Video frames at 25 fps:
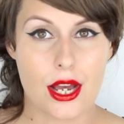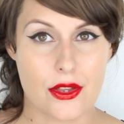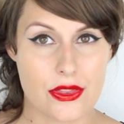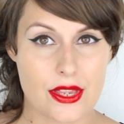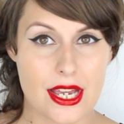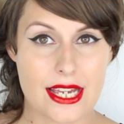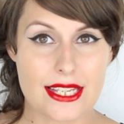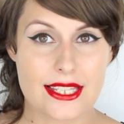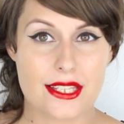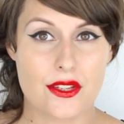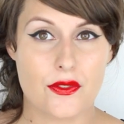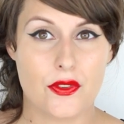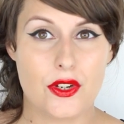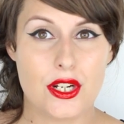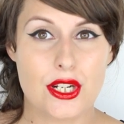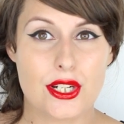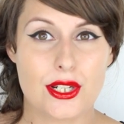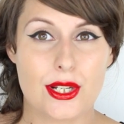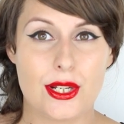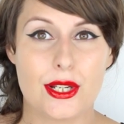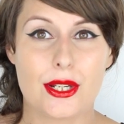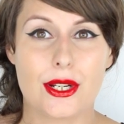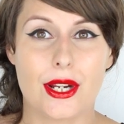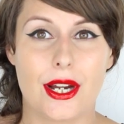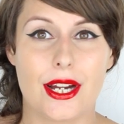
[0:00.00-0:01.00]
And that's the
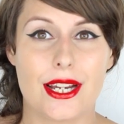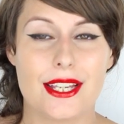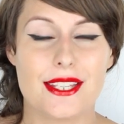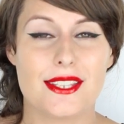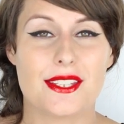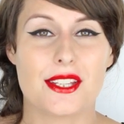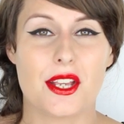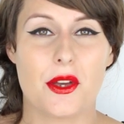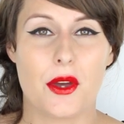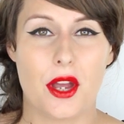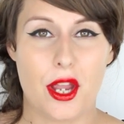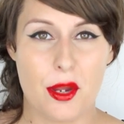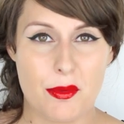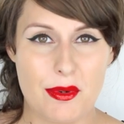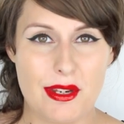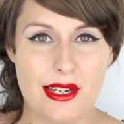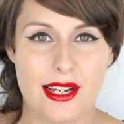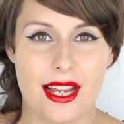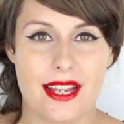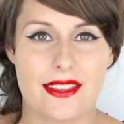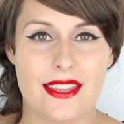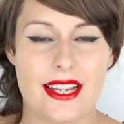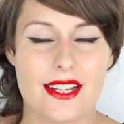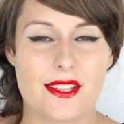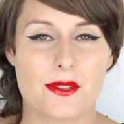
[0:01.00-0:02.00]
finished look, guys. So I hope you
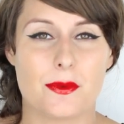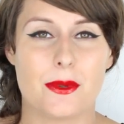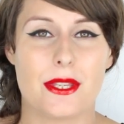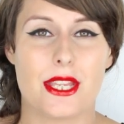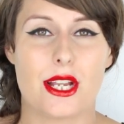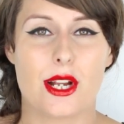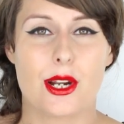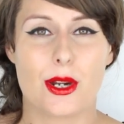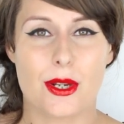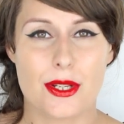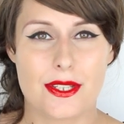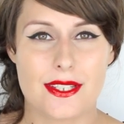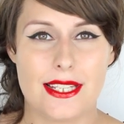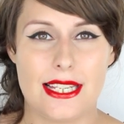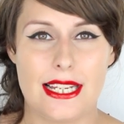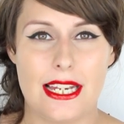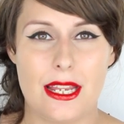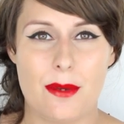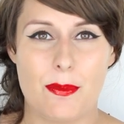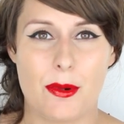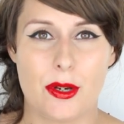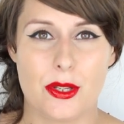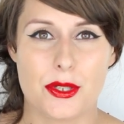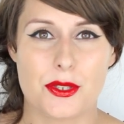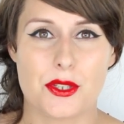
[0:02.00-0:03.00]
like that's with the glossy
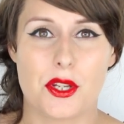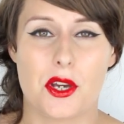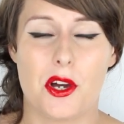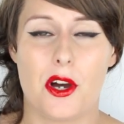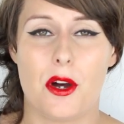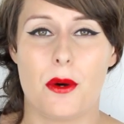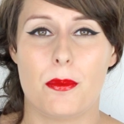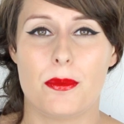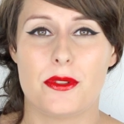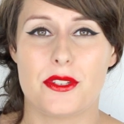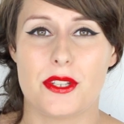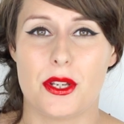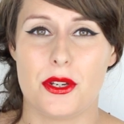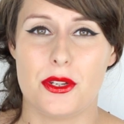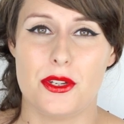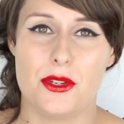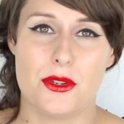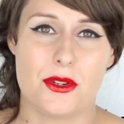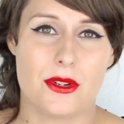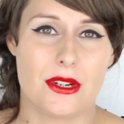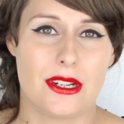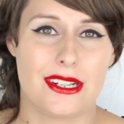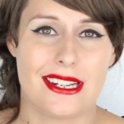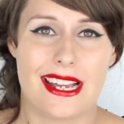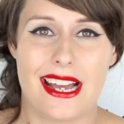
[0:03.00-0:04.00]
lip on top, so
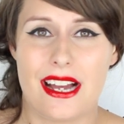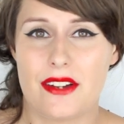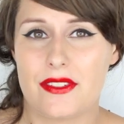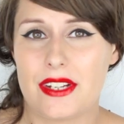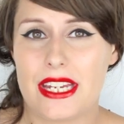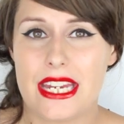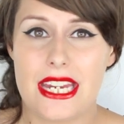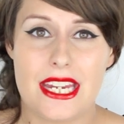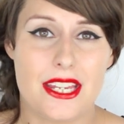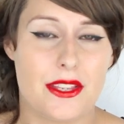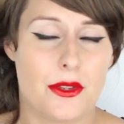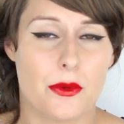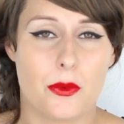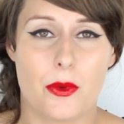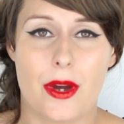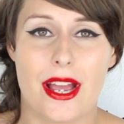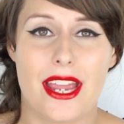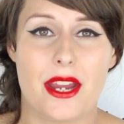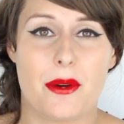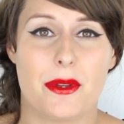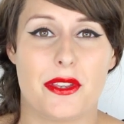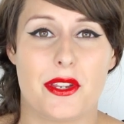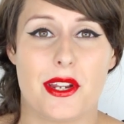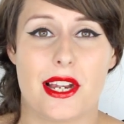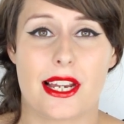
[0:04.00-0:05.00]
you can have it either
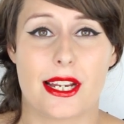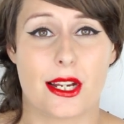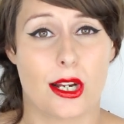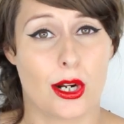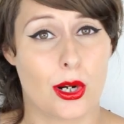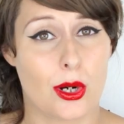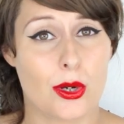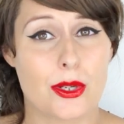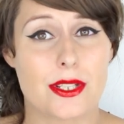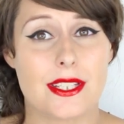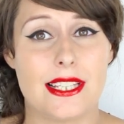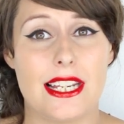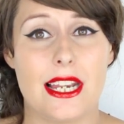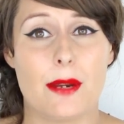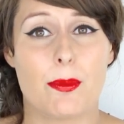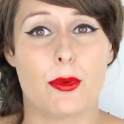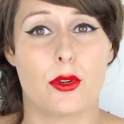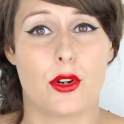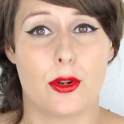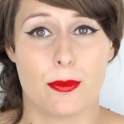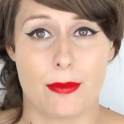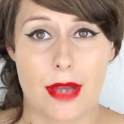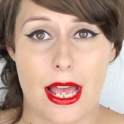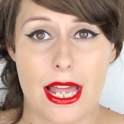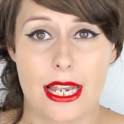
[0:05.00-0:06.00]
way, whether you like a glossy
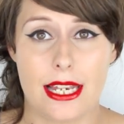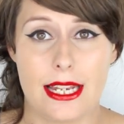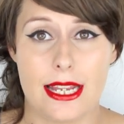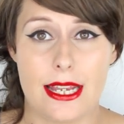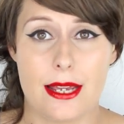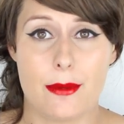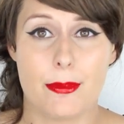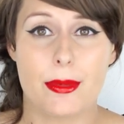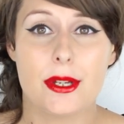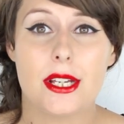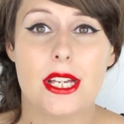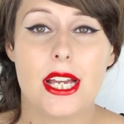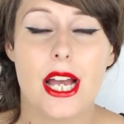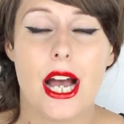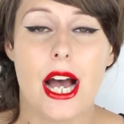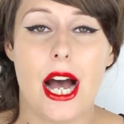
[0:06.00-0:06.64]
lip or a matte lip,